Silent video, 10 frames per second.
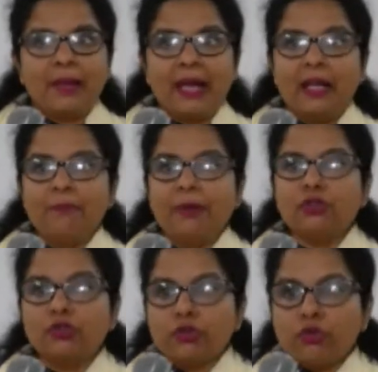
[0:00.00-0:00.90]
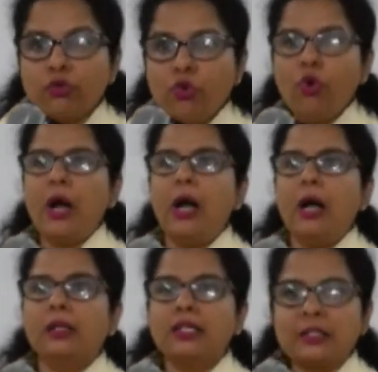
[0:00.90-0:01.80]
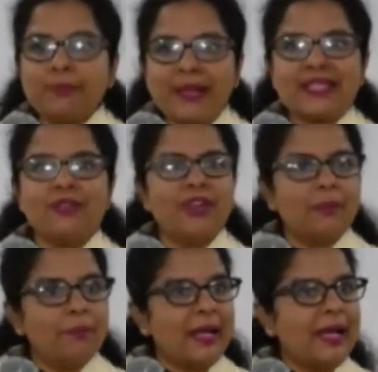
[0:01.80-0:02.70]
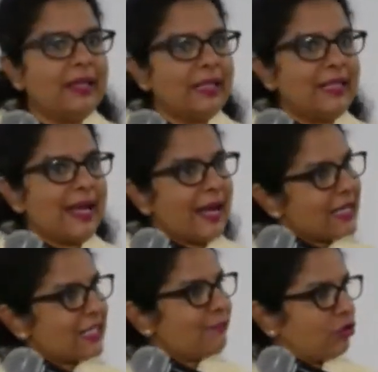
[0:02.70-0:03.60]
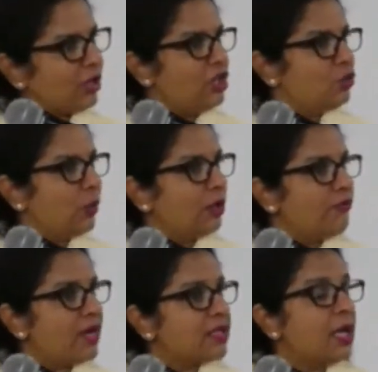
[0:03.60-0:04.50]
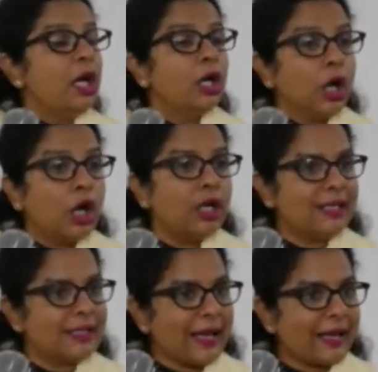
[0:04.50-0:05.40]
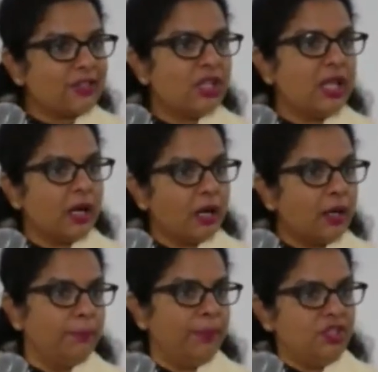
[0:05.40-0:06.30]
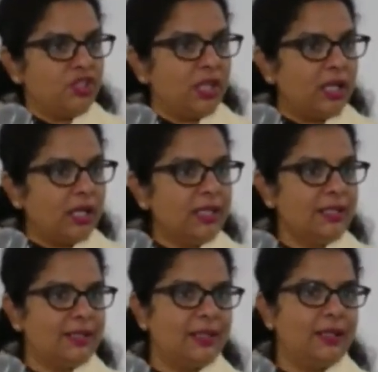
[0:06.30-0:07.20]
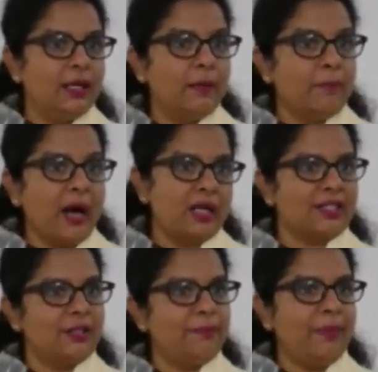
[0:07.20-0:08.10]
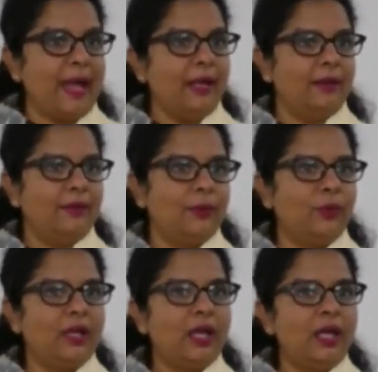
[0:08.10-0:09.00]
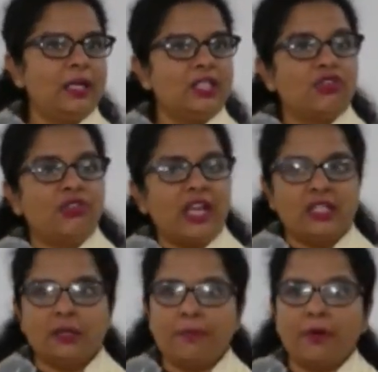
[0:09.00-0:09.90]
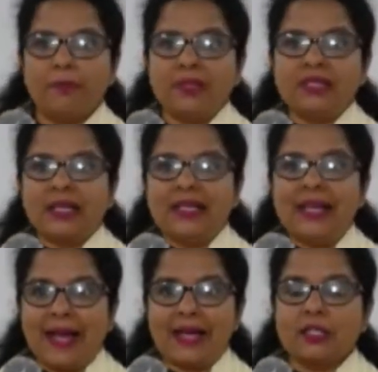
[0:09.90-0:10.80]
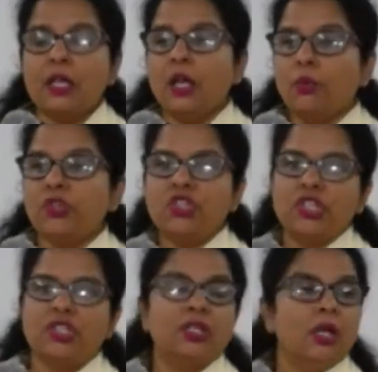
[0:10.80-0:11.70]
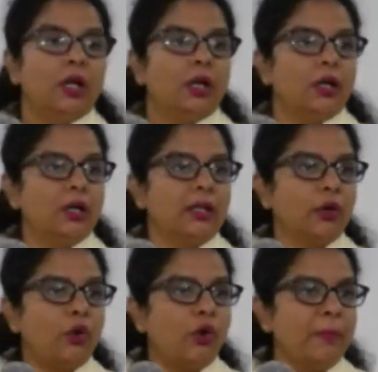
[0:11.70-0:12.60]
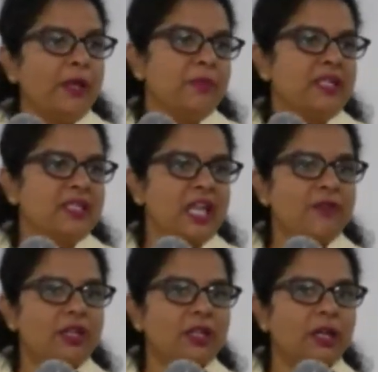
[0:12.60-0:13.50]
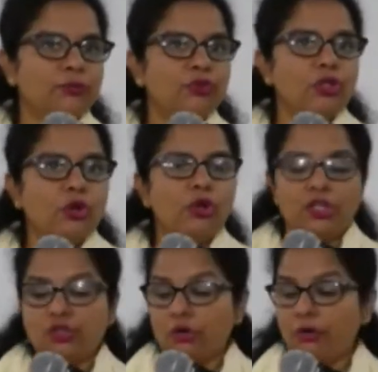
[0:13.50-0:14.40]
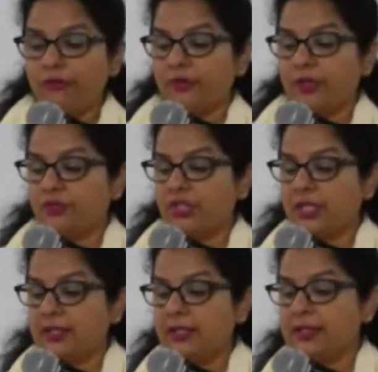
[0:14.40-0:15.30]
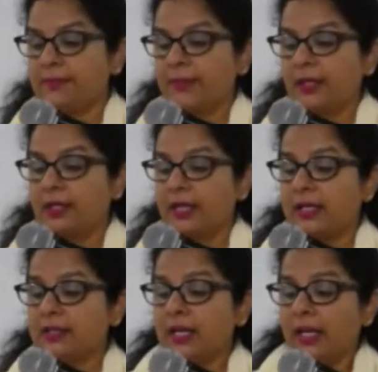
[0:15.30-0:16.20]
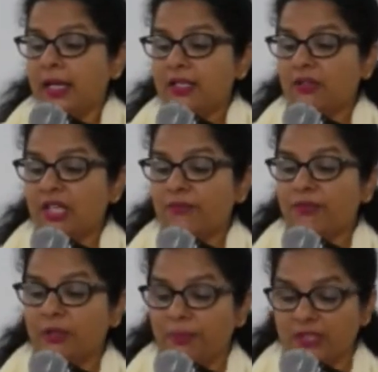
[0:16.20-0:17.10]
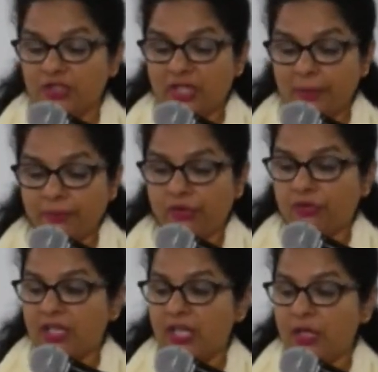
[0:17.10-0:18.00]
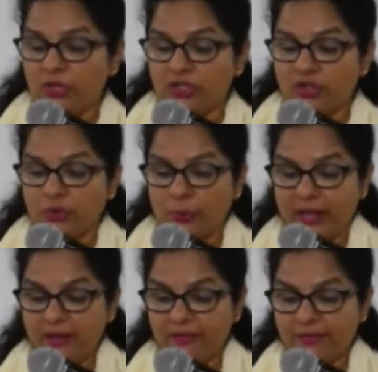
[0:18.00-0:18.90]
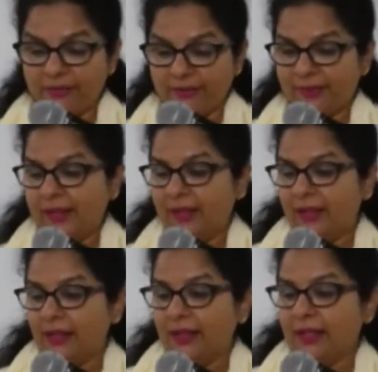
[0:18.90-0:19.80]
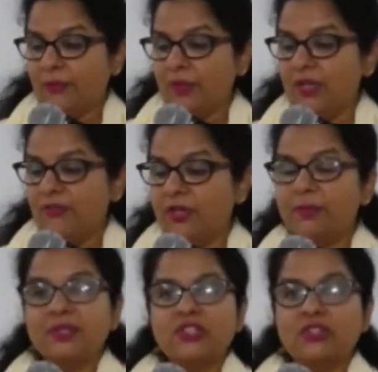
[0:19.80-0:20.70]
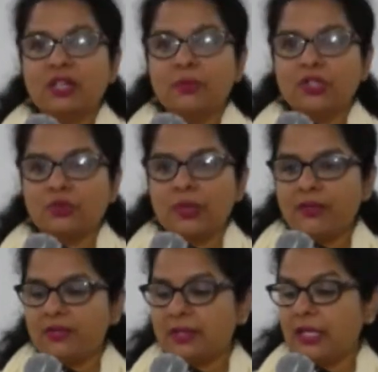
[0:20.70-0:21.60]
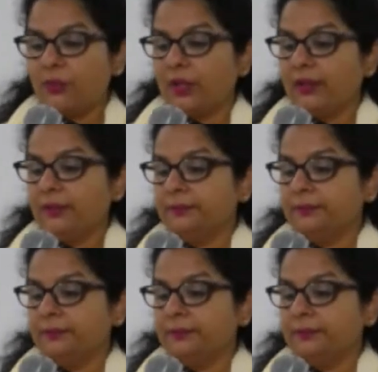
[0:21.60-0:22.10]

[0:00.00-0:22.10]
plan, but through the specific plan that he has for each one of us, God is actually accomplishing his master plan, okay, his greater purpose that he has, which is uh, that all men be saved and come to the knowledge of Jesus Christ. Let's read Philippians chapter 3, verse 12. Can we read Philippians 3, verse 12? Anyone?